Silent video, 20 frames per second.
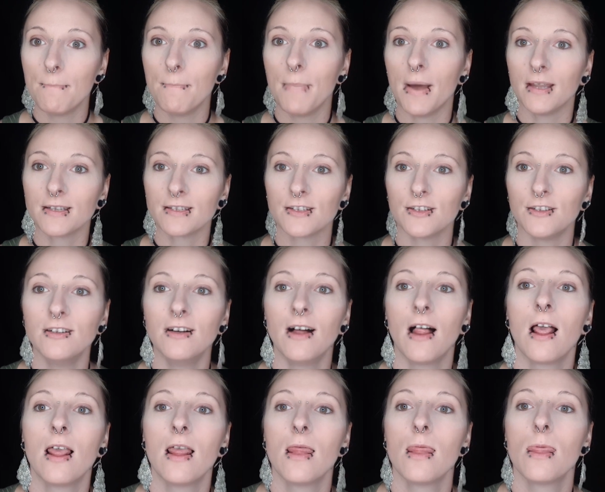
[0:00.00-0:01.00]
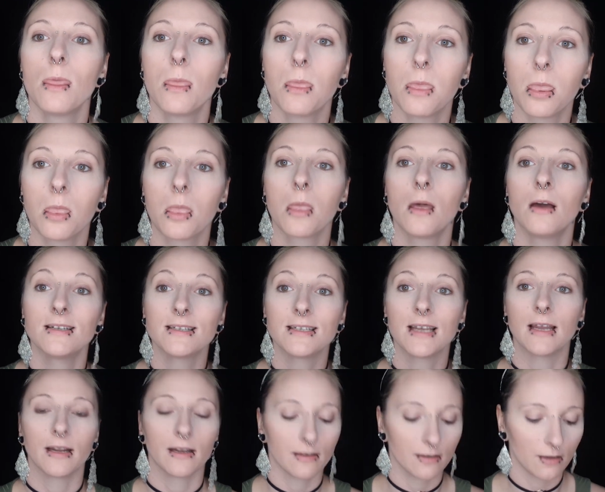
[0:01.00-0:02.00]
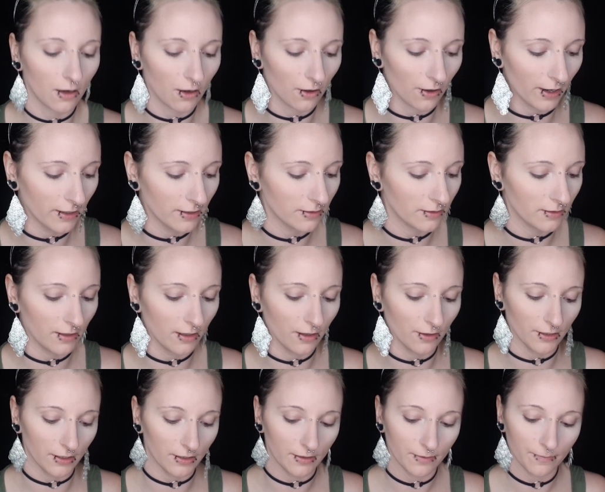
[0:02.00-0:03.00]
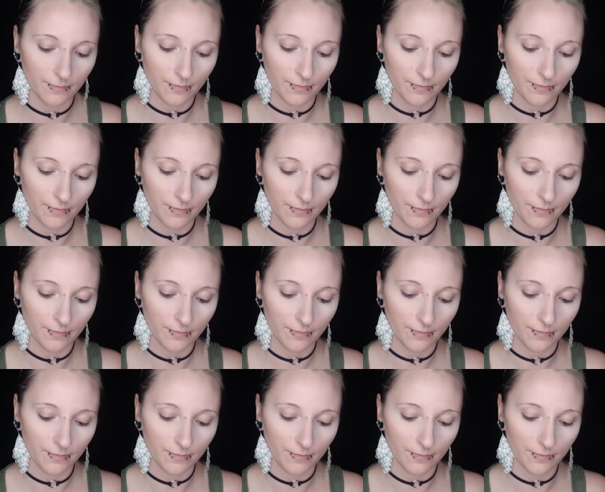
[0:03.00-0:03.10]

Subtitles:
Pencil. Said it. Alright, nailed it.